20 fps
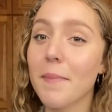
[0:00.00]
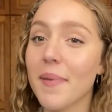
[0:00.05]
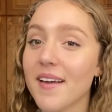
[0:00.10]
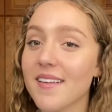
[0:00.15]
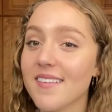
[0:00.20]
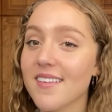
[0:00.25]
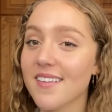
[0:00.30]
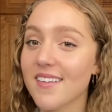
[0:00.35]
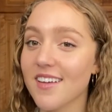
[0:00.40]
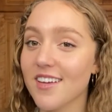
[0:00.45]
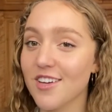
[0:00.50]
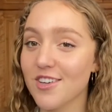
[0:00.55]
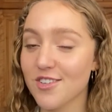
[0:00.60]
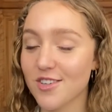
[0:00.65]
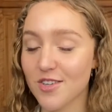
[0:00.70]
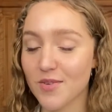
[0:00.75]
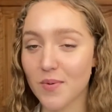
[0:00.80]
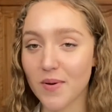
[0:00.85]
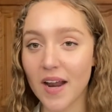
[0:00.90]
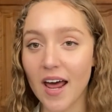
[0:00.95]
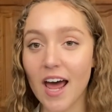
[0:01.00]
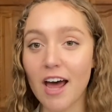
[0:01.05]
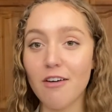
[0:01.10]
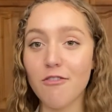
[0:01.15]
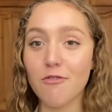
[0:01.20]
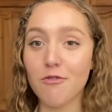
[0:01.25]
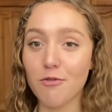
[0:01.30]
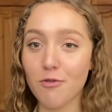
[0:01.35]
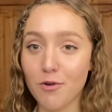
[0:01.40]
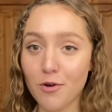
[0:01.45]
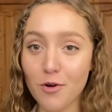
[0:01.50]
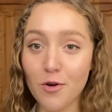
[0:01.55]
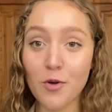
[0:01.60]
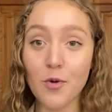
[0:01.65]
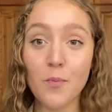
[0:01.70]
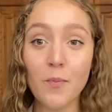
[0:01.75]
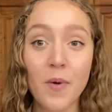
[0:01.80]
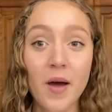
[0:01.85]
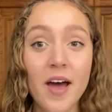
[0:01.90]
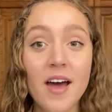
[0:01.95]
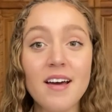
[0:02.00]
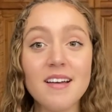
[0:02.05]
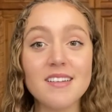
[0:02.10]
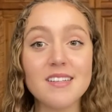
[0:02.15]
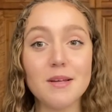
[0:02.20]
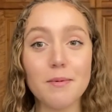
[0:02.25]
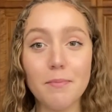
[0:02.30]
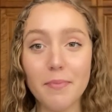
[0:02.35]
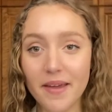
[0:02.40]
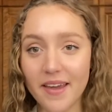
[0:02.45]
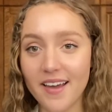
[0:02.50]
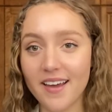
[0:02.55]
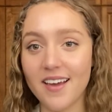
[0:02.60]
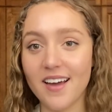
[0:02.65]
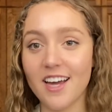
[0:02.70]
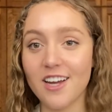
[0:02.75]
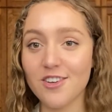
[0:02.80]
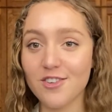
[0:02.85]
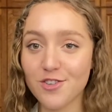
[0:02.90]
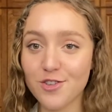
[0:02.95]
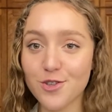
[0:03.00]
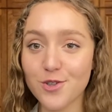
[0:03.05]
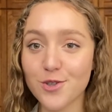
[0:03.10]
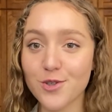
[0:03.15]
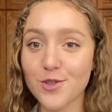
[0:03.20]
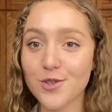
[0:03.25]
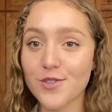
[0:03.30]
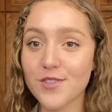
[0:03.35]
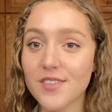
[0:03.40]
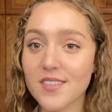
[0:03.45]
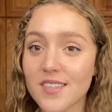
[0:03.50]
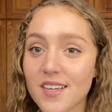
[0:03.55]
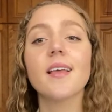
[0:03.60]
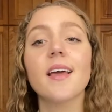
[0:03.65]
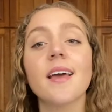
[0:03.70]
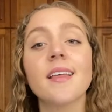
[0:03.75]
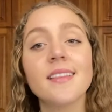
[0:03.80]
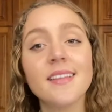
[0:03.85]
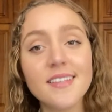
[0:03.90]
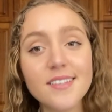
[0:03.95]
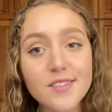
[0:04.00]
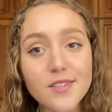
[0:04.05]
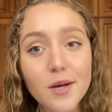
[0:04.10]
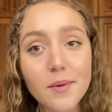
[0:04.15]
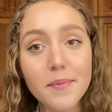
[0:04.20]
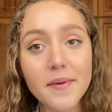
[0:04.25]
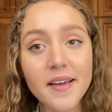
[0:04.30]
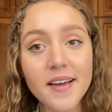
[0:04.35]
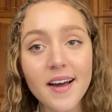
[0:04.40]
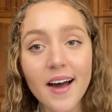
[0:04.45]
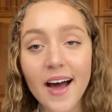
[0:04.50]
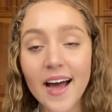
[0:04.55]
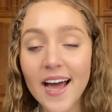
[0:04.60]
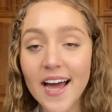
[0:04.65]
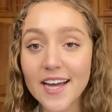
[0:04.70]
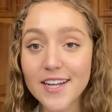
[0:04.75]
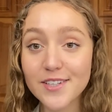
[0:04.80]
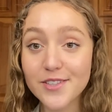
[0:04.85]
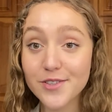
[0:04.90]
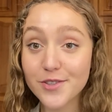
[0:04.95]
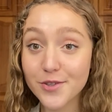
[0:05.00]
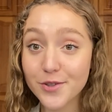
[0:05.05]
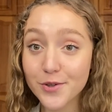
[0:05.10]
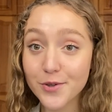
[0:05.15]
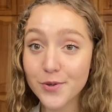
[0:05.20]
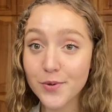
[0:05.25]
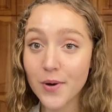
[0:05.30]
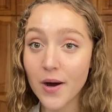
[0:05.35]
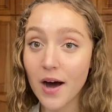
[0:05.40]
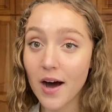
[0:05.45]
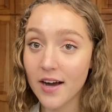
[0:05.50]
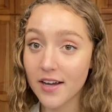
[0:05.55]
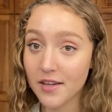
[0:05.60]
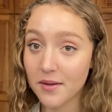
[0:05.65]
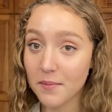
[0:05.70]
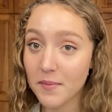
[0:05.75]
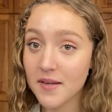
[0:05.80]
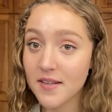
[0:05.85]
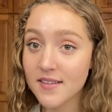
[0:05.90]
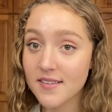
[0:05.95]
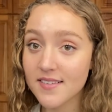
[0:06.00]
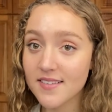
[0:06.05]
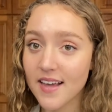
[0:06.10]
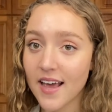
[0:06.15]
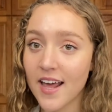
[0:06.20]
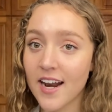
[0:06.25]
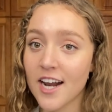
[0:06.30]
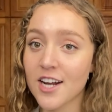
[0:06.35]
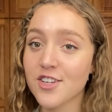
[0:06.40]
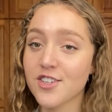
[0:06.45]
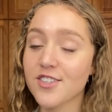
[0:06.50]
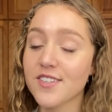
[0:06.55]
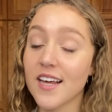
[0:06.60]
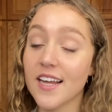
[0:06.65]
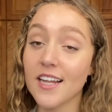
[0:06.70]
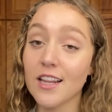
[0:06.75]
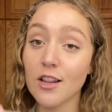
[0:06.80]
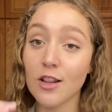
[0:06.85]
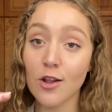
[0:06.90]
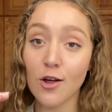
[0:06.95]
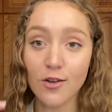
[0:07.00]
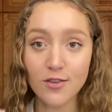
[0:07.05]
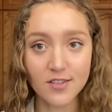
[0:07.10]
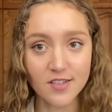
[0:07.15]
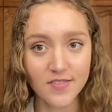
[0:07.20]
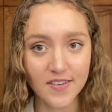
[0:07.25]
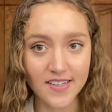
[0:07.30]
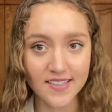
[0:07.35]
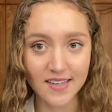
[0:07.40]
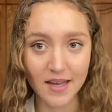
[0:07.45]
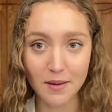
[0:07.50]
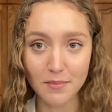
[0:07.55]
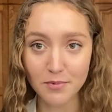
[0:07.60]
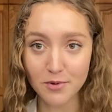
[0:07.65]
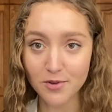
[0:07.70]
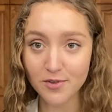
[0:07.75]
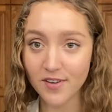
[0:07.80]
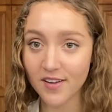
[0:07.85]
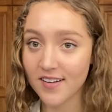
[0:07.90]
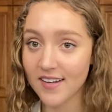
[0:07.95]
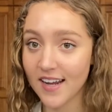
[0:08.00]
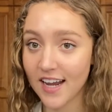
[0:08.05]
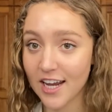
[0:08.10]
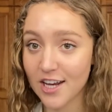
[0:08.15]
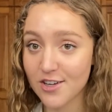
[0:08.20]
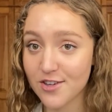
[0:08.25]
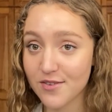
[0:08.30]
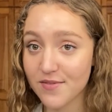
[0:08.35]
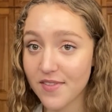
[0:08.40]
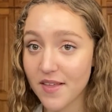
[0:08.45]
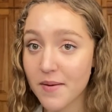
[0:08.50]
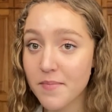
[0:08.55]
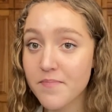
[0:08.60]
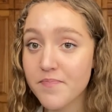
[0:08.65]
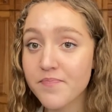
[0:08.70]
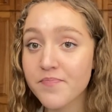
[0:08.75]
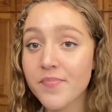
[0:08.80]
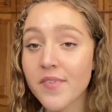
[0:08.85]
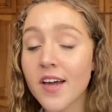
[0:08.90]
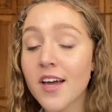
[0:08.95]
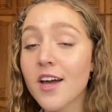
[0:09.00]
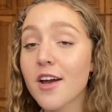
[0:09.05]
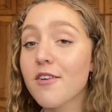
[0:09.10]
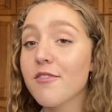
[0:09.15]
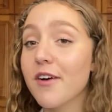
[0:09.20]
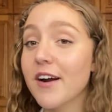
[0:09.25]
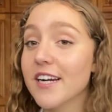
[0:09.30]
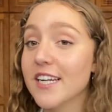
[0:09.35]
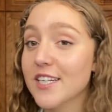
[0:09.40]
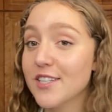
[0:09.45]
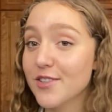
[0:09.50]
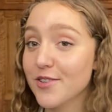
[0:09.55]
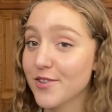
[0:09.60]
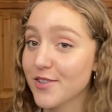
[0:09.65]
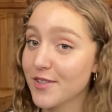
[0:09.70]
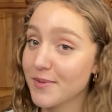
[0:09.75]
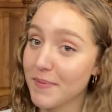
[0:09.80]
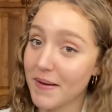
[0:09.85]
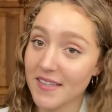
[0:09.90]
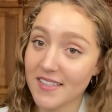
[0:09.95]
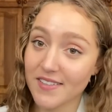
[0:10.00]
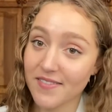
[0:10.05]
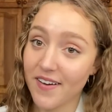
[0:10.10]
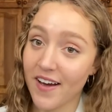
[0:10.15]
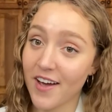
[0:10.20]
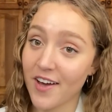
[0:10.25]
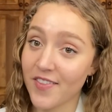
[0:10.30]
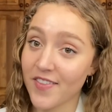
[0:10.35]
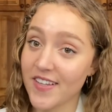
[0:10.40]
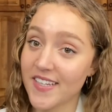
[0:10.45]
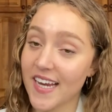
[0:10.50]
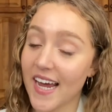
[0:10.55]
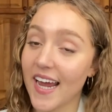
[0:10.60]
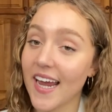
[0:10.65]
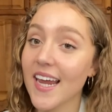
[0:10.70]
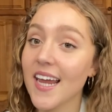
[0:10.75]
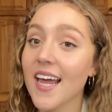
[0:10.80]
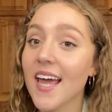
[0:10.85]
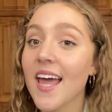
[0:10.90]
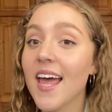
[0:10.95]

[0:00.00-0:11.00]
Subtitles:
Basically, you just want to have room to pick and choose. In this topic, I had 2 arguments and I just had lots of examples under each of them, ready to specify on the day.